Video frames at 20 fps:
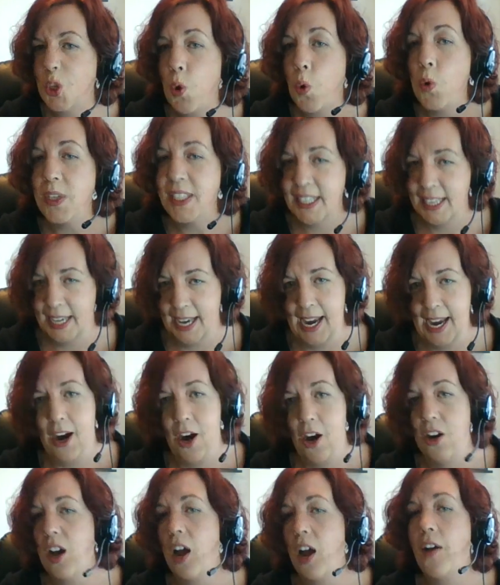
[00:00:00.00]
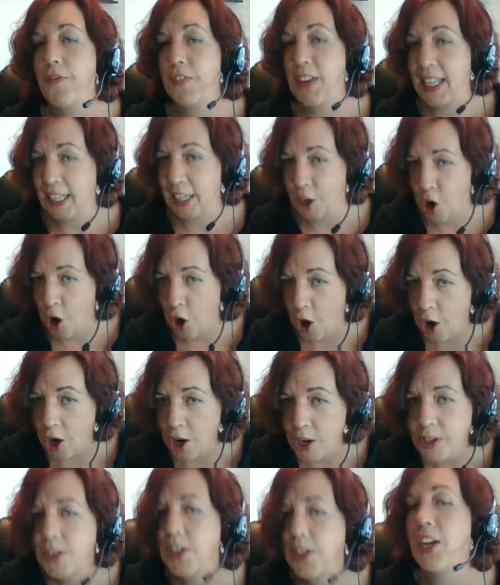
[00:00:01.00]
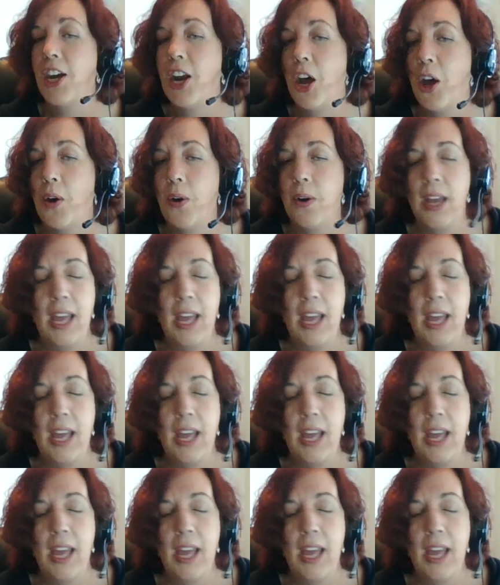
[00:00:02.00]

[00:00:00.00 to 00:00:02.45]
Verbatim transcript: scared of feeling hurt, you know,